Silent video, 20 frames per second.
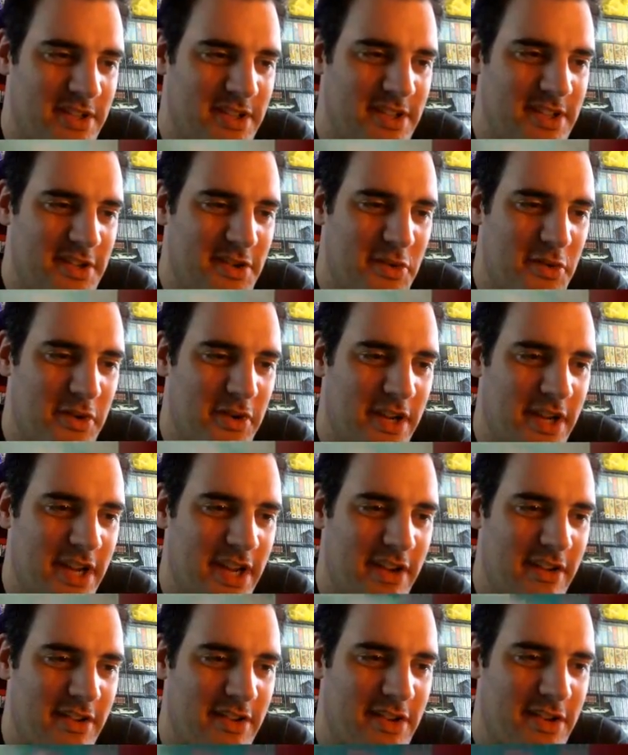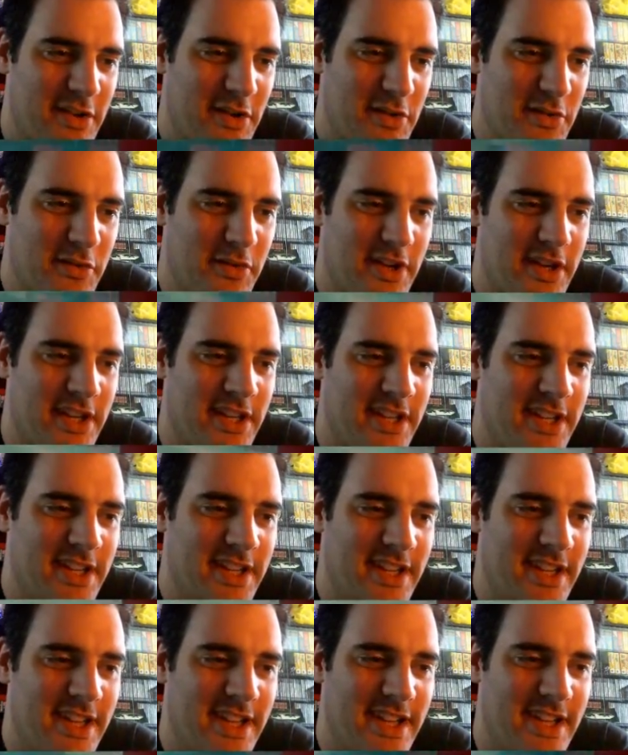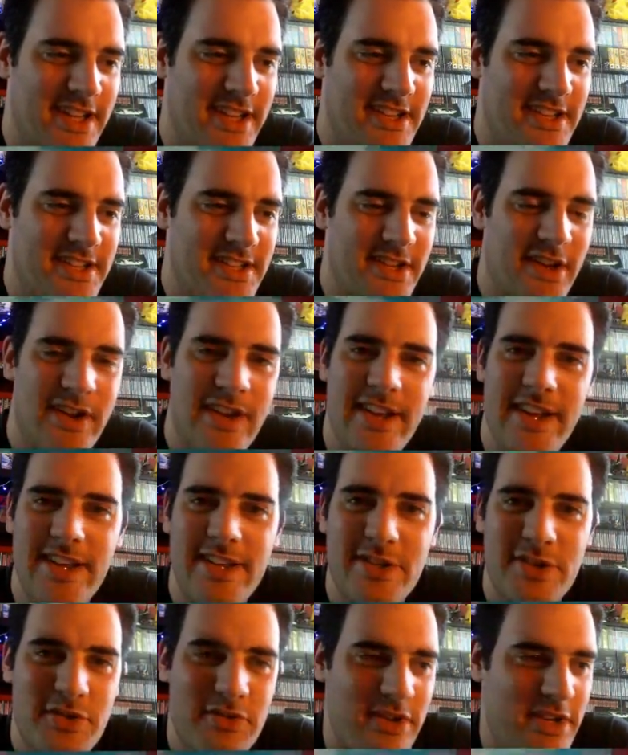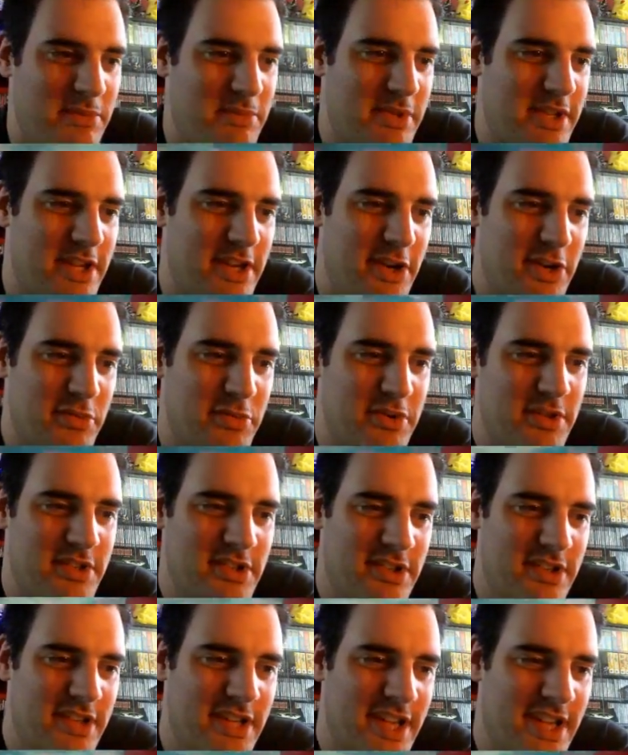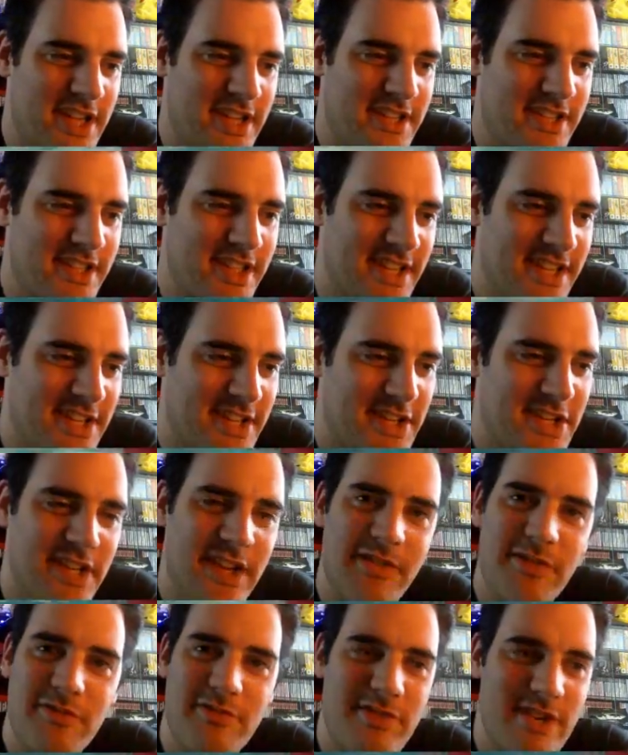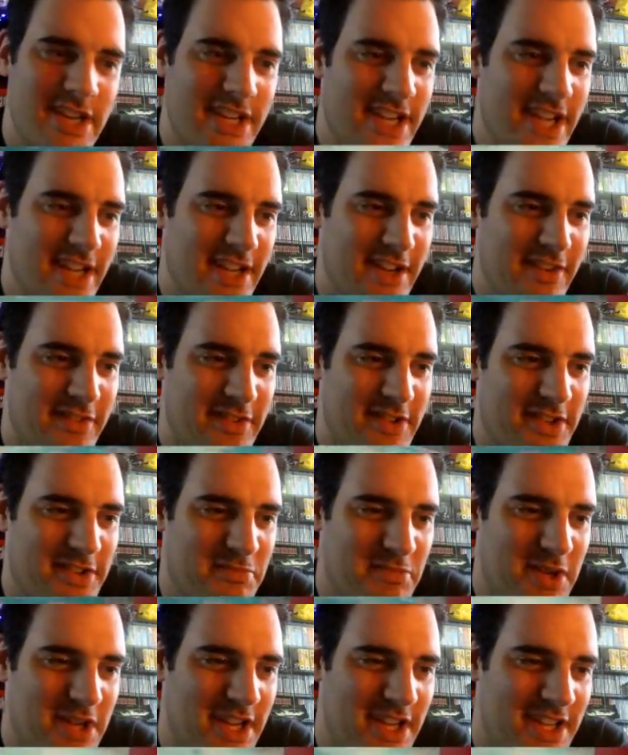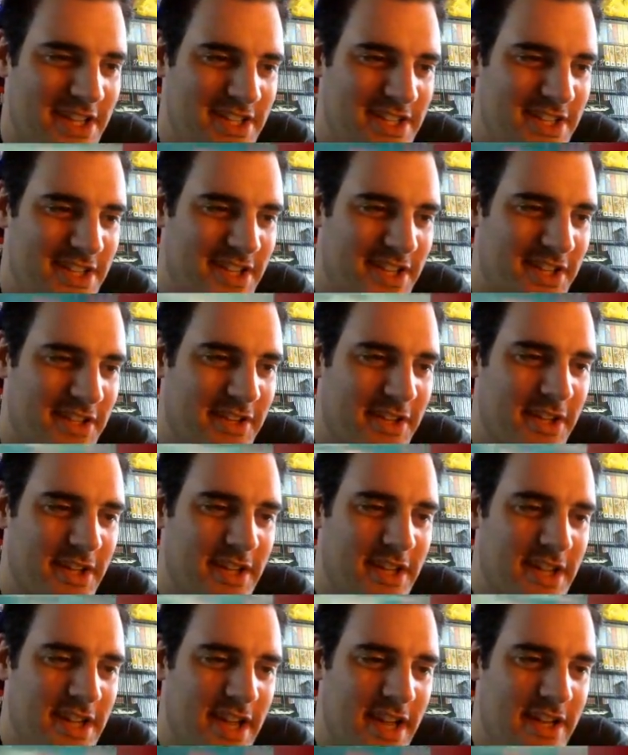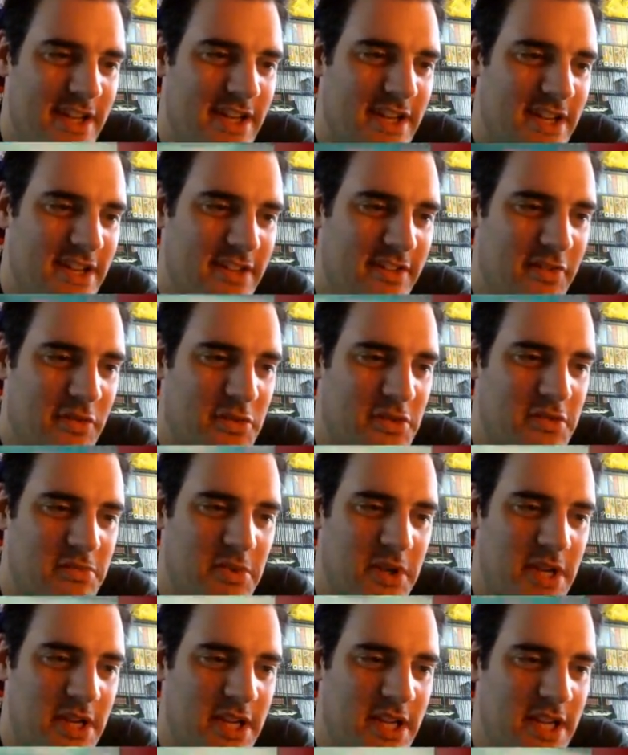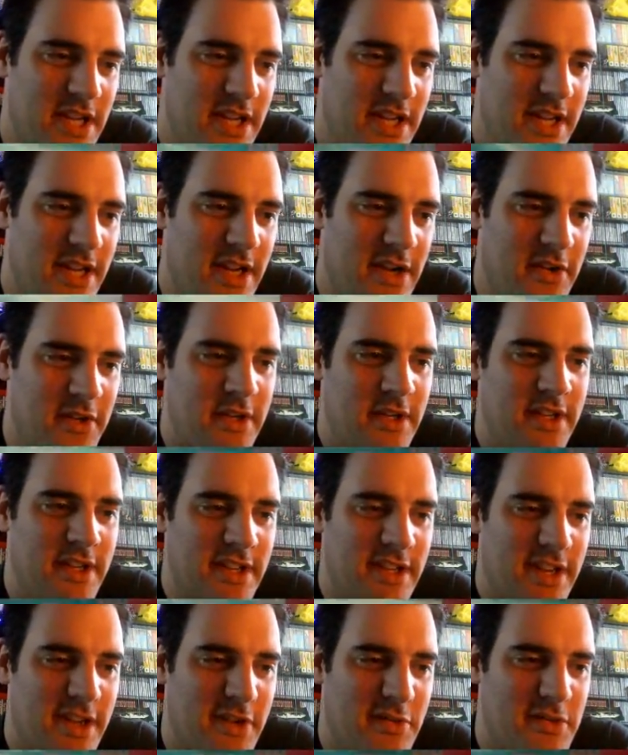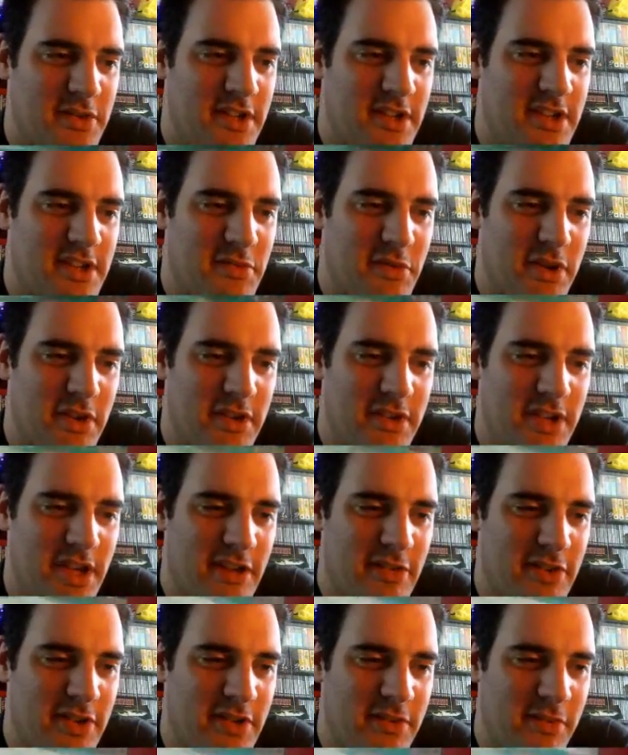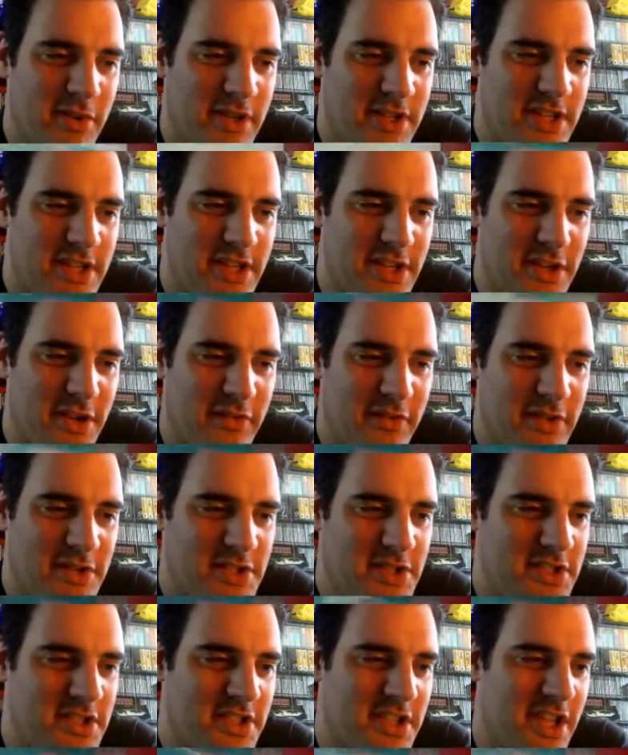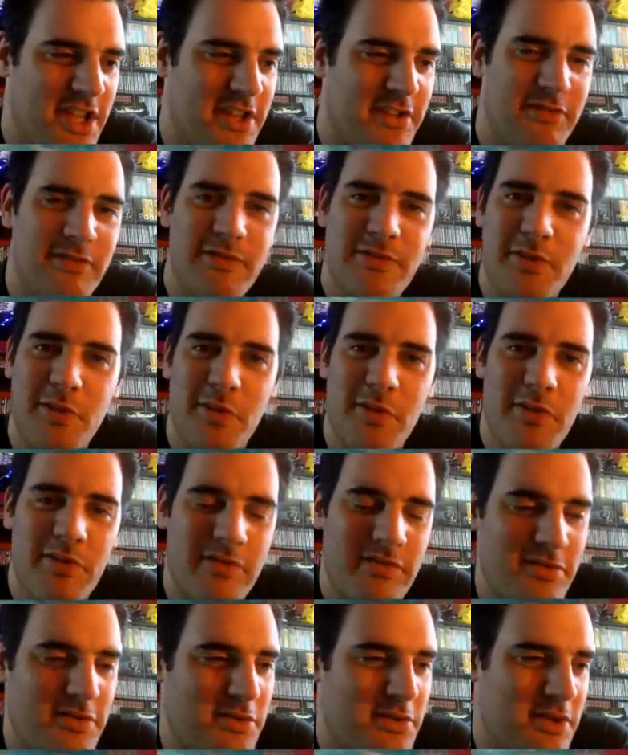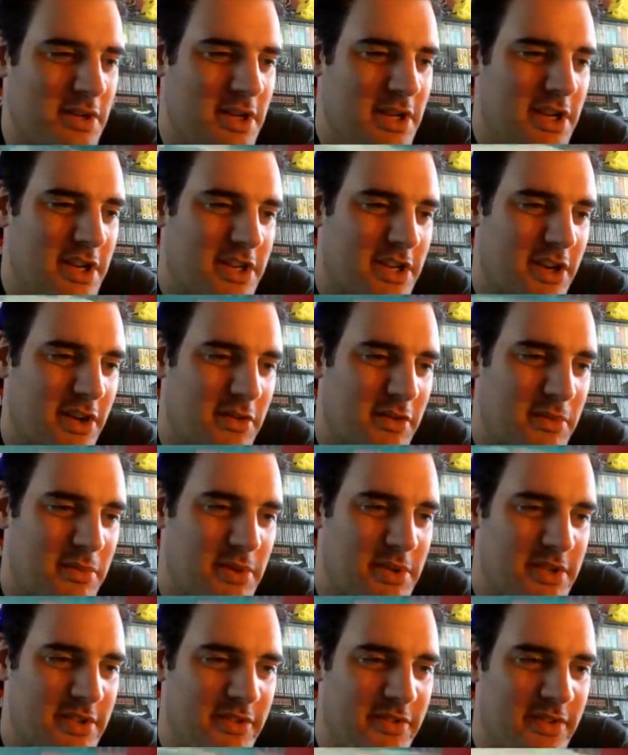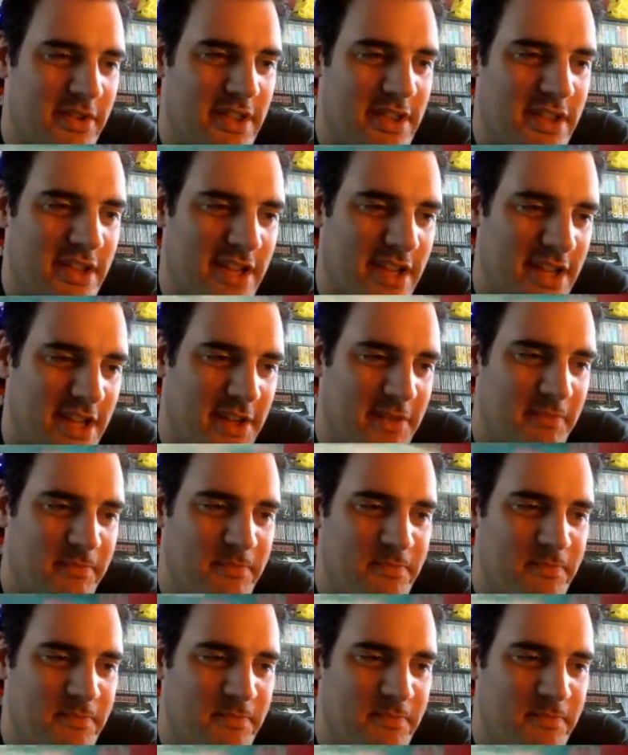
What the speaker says: In this corner here, it's a long one, it's a tight entry, but then opens on the exit. You can never really get enough speed, and then it's full speed here. Now, this is one of those areas where I didn't know if I should stay in fourth or go up into fifth gear.